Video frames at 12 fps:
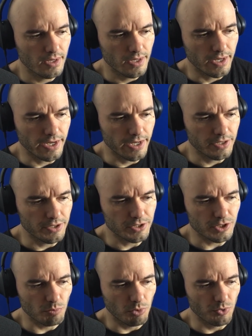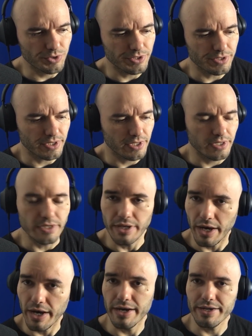And his opponent
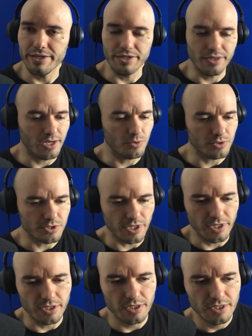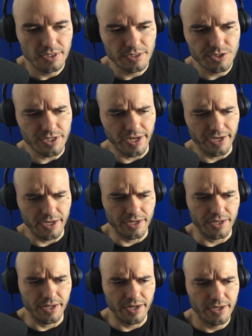died, and that was a
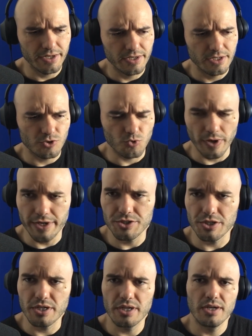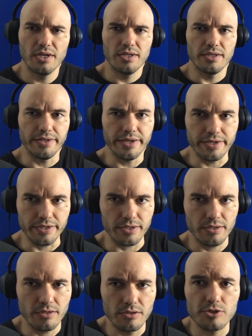sad, tragic day
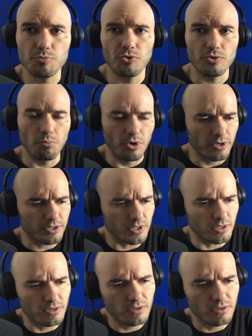in the sport of boxing.